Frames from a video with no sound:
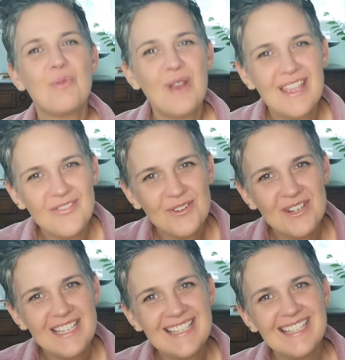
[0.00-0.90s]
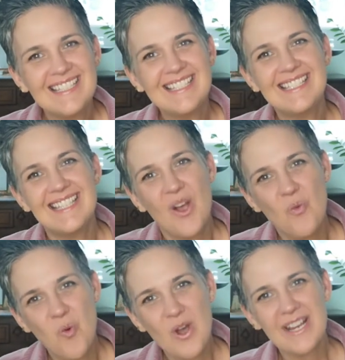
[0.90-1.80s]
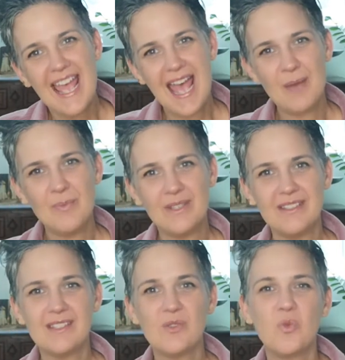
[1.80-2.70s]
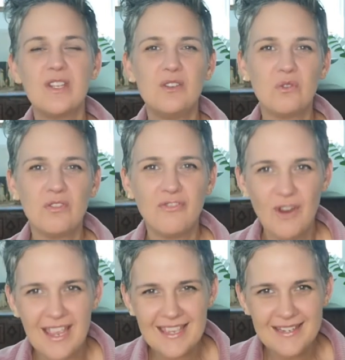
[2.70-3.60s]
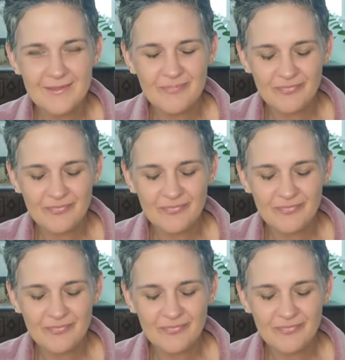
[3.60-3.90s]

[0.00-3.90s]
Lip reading: Bravery is what happens when you're afraid